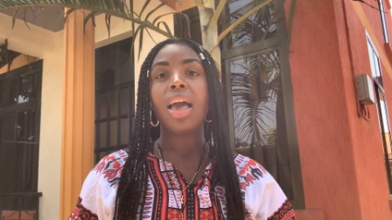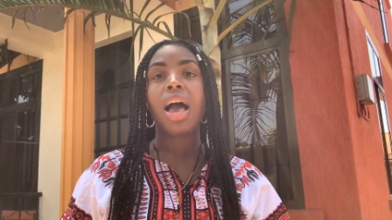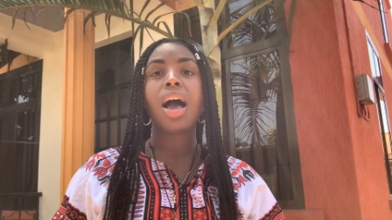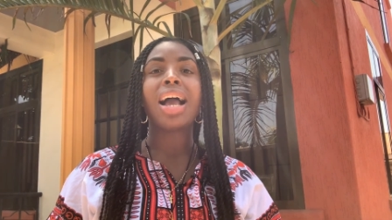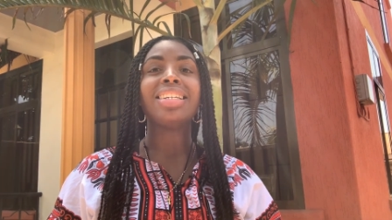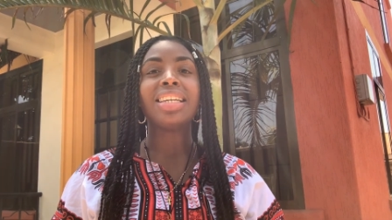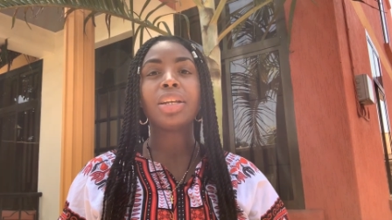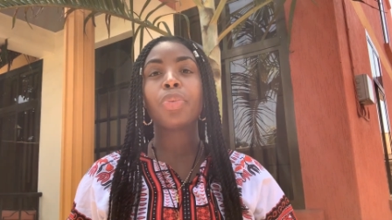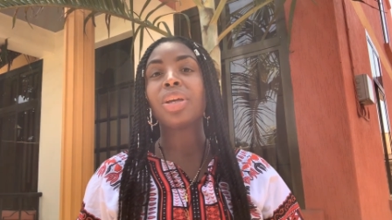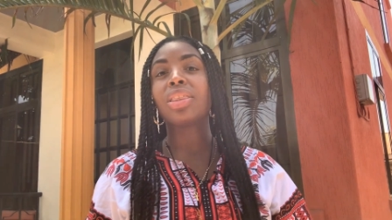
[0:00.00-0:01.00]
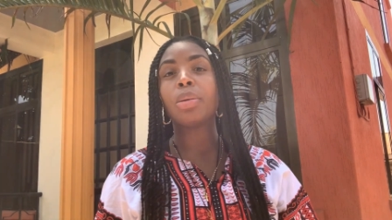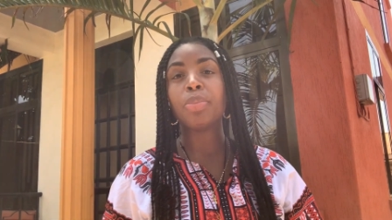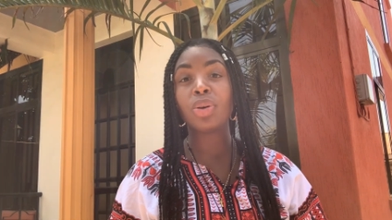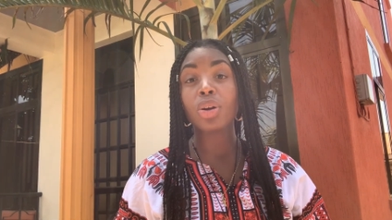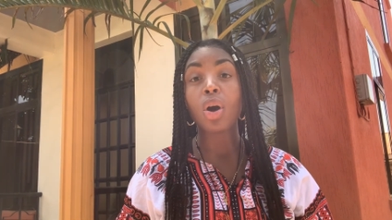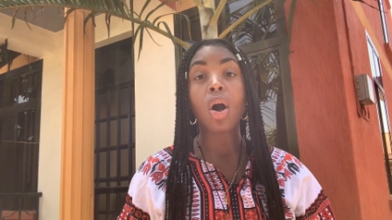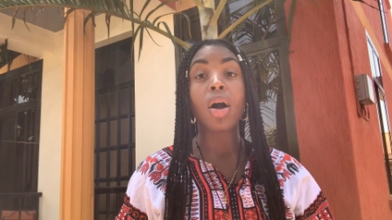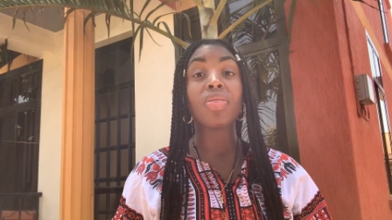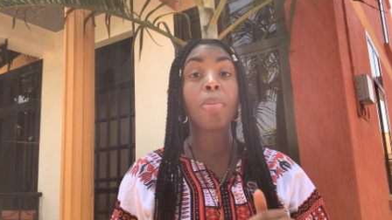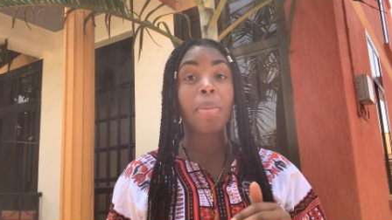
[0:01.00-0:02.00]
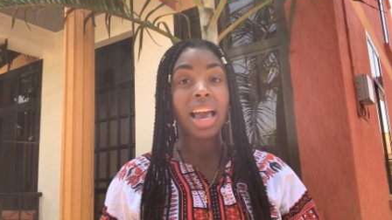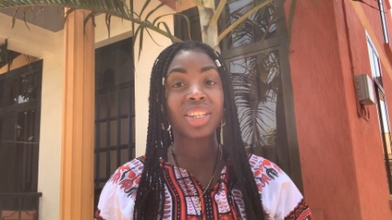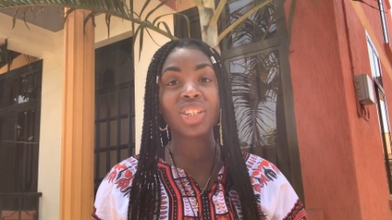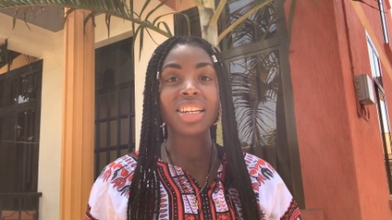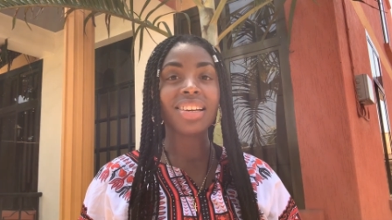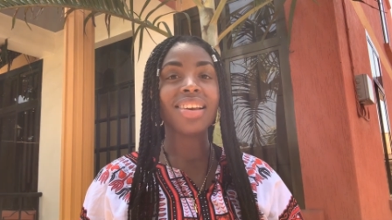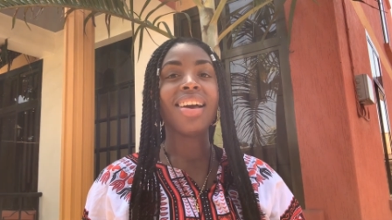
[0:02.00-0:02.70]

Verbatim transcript: Uh, I did it with the book called The Magic